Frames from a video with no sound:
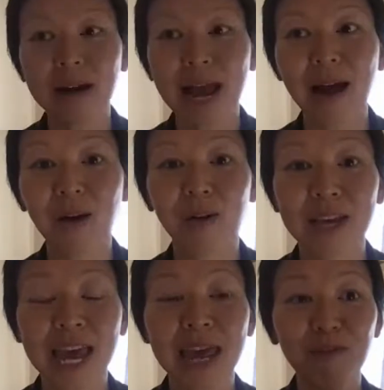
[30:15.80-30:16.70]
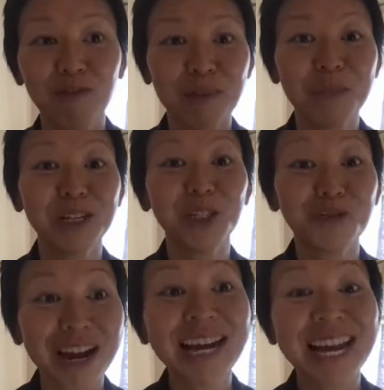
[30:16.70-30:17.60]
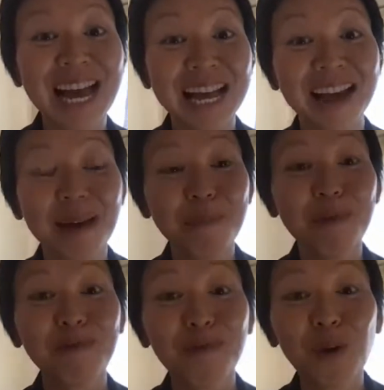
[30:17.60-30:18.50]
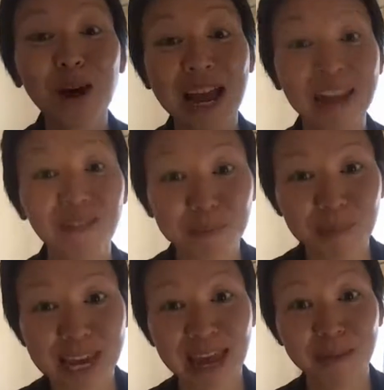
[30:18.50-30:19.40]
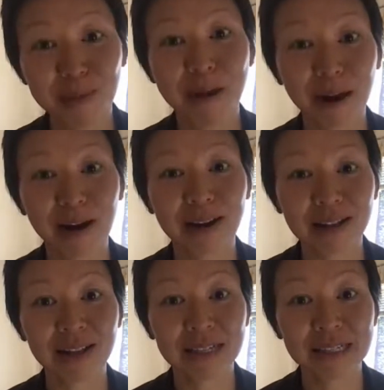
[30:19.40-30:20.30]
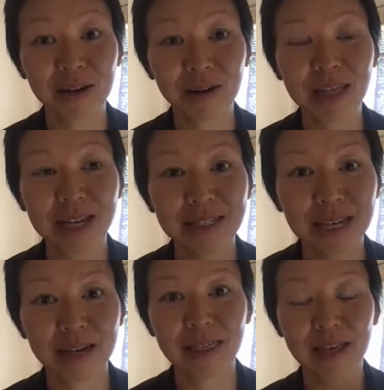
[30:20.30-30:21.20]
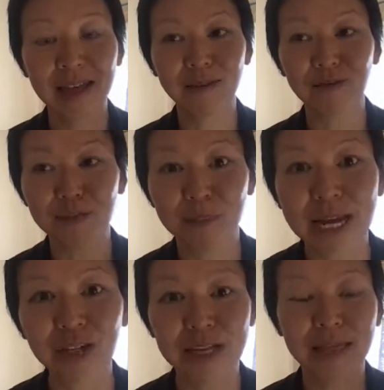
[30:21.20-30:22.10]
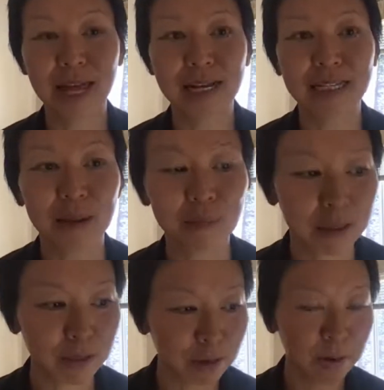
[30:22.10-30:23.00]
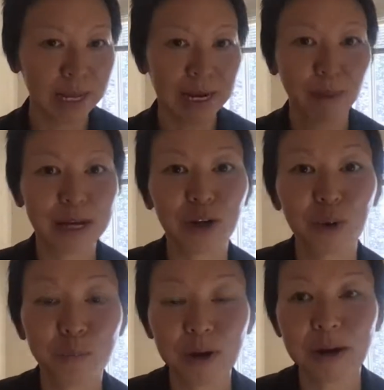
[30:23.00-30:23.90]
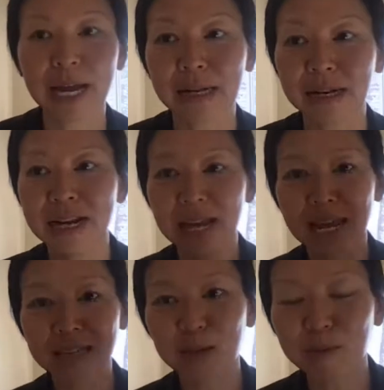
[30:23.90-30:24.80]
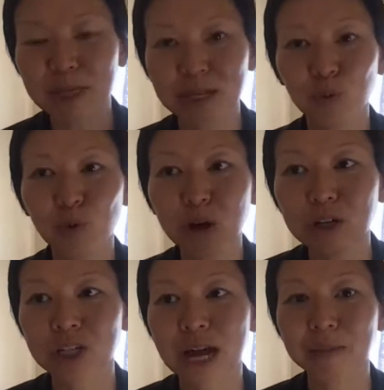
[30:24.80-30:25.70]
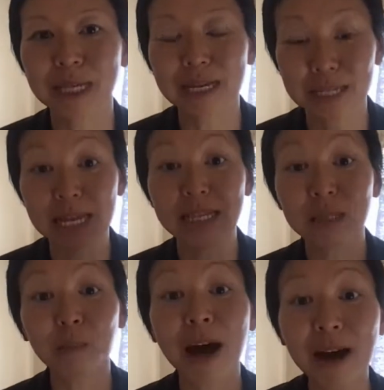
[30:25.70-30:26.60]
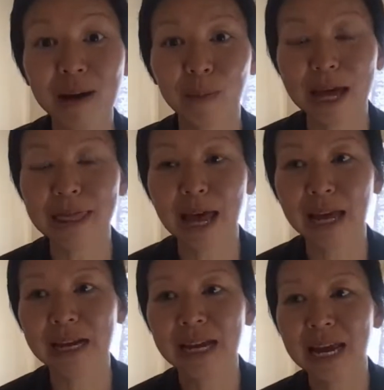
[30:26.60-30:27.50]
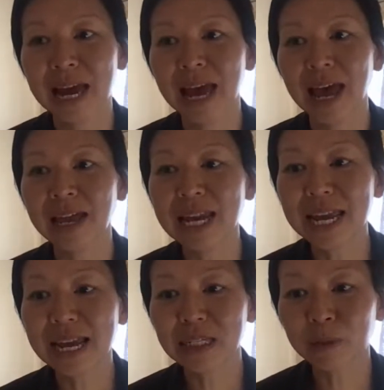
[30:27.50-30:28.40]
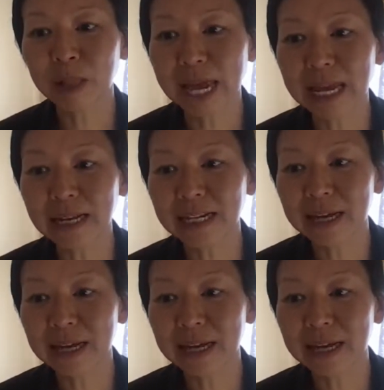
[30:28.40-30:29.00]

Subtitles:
now came from the training I got before I even became the parent. So that's the information that is coming through. And in my new book and in some of these workshops is inspired by that. And he explained